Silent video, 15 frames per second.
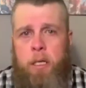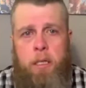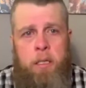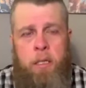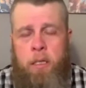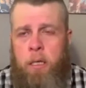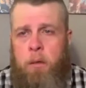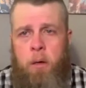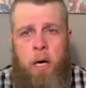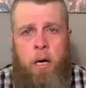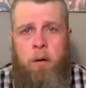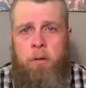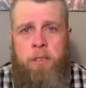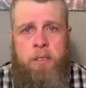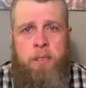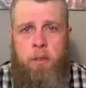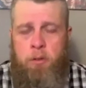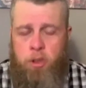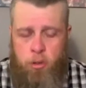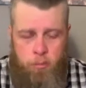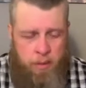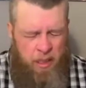you know, all the
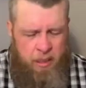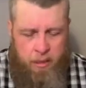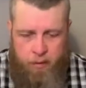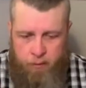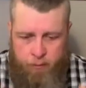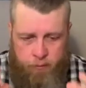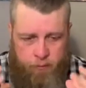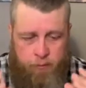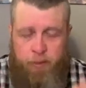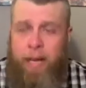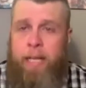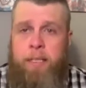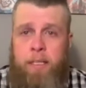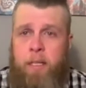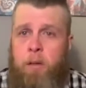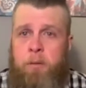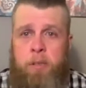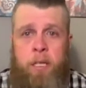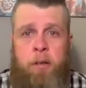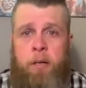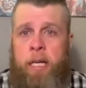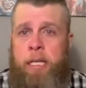social media. Find it on
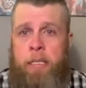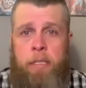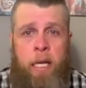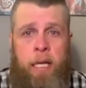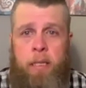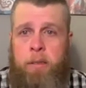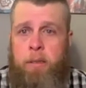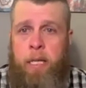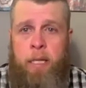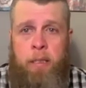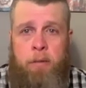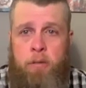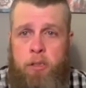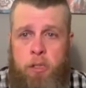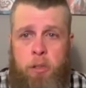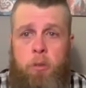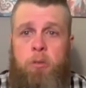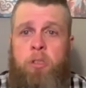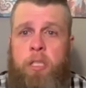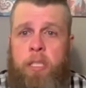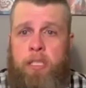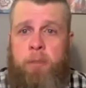there and use
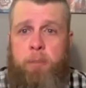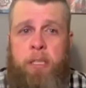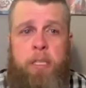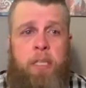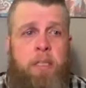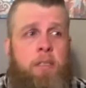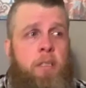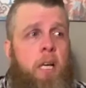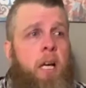this, because